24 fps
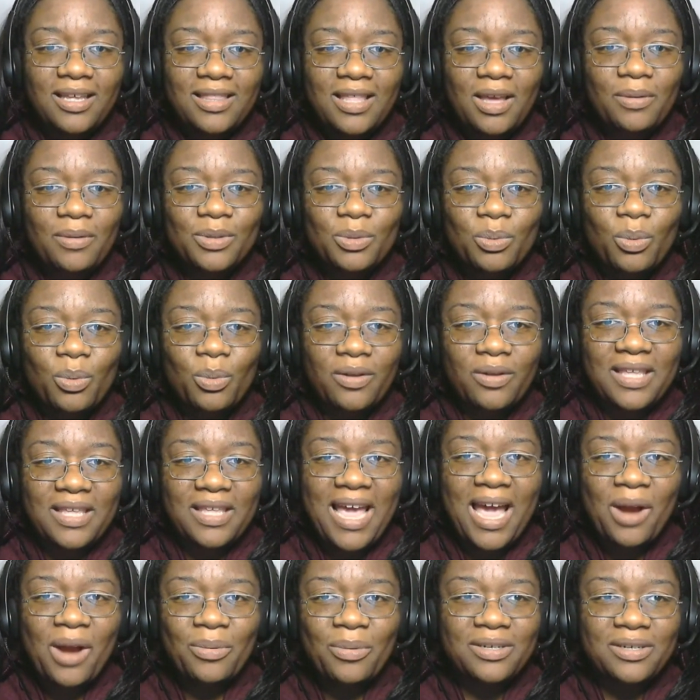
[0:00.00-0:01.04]
that was yeah. worth
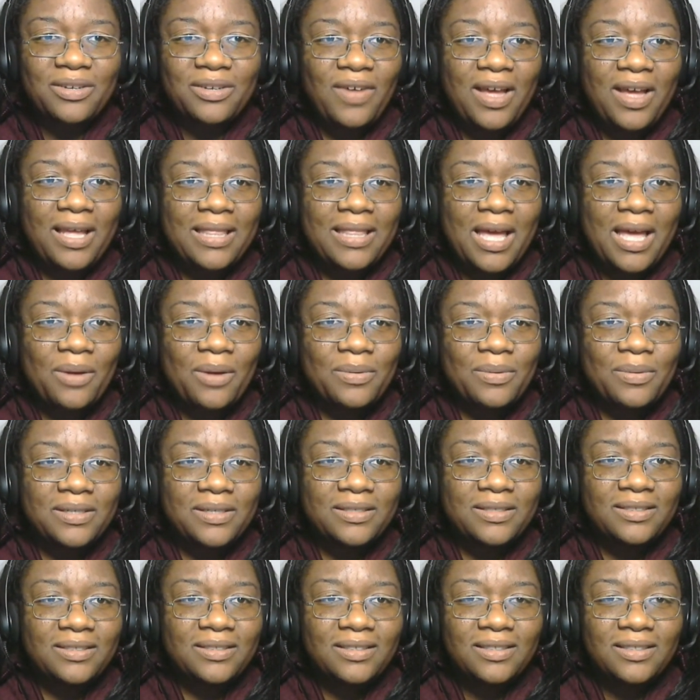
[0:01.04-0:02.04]
the hour to find that one.